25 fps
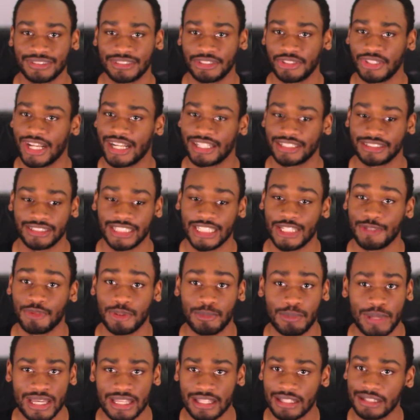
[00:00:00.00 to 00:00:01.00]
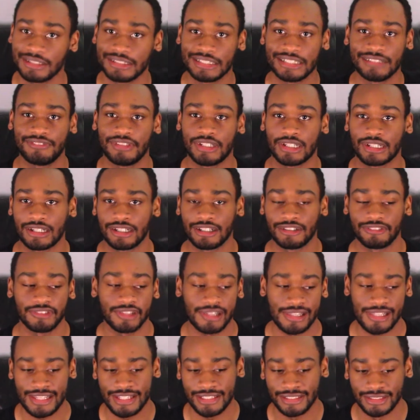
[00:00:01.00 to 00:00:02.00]
They're actually able to make a living off
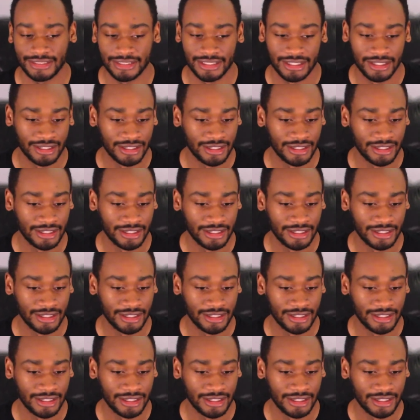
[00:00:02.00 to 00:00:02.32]
of this.